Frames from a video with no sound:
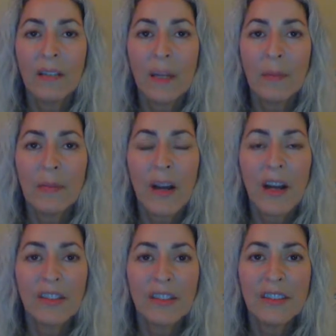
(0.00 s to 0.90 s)
type of
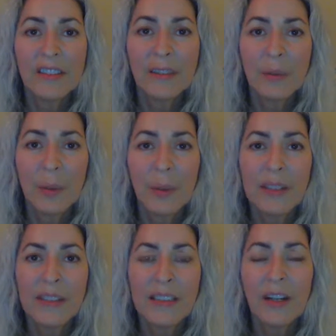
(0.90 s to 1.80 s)
consciousness where
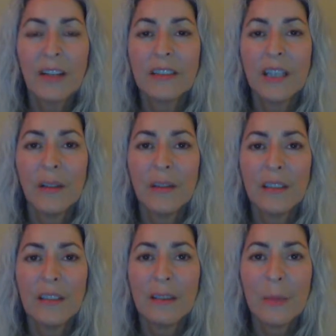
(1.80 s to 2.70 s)
we see
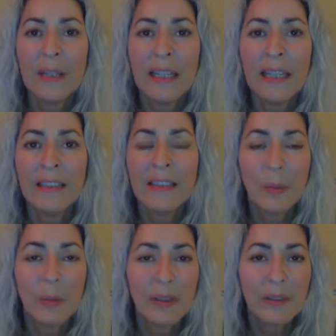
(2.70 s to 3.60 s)
ourselves as being
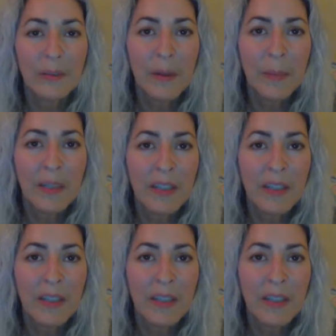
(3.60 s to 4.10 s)
separate from